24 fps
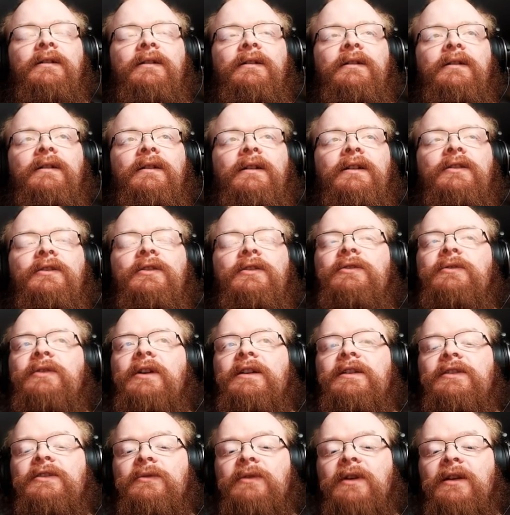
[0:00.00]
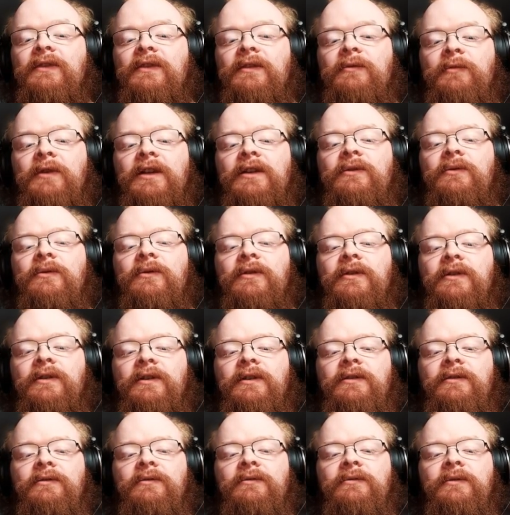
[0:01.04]
I could try to strengthen my
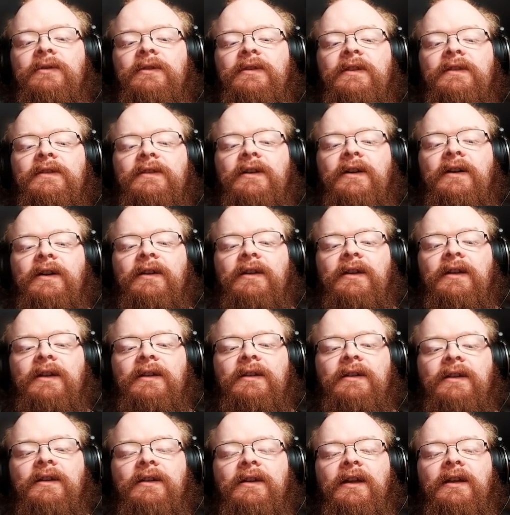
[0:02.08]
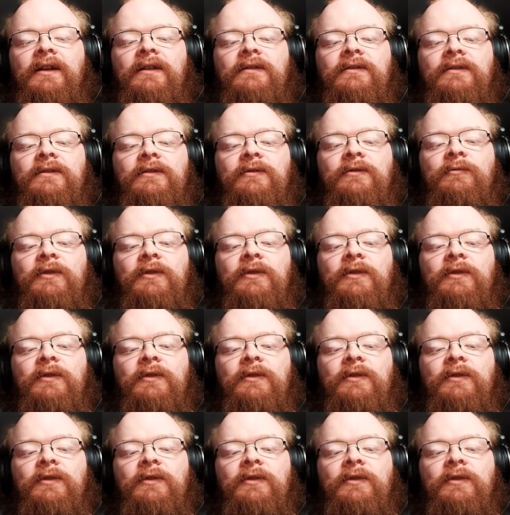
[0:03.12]
corner with this Hane and connect,